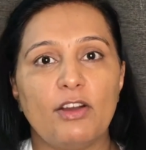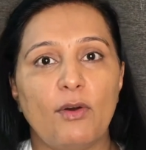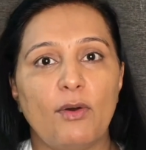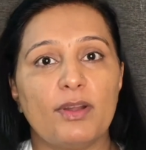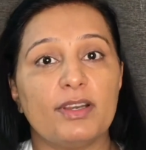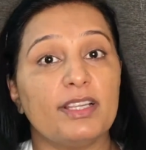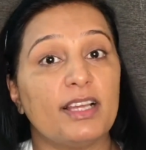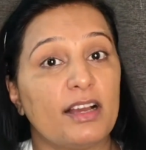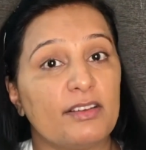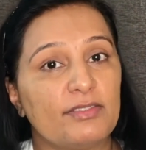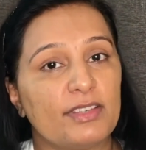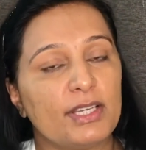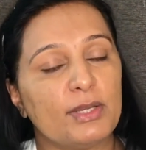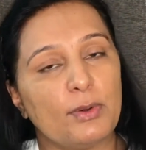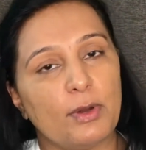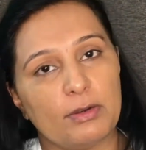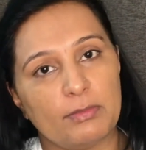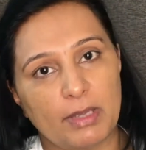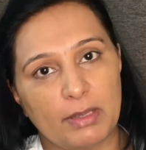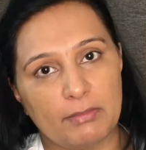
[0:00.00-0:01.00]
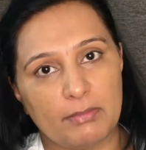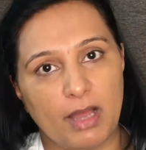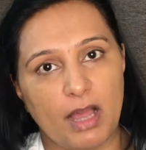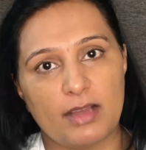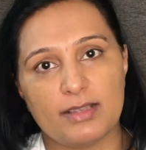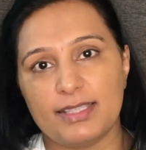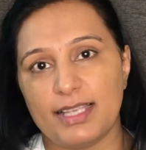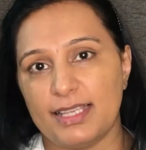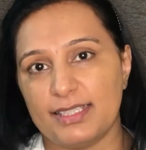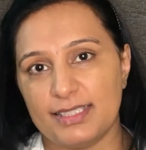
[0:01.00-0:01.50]
on covering all my
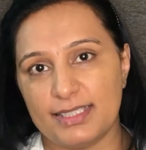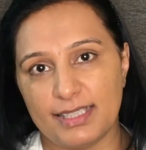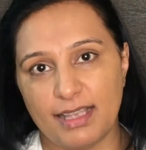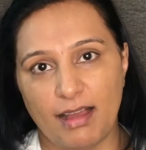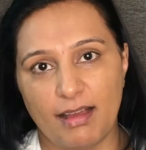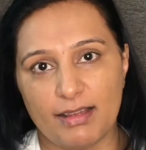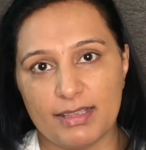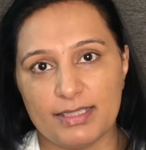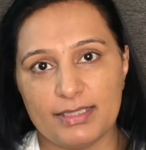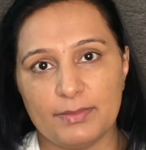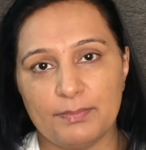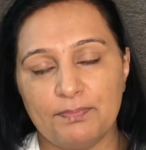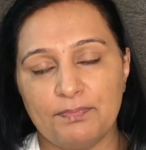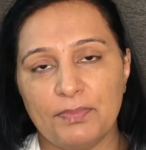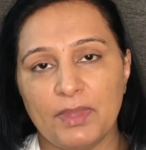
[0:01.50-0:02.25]
marks and scars.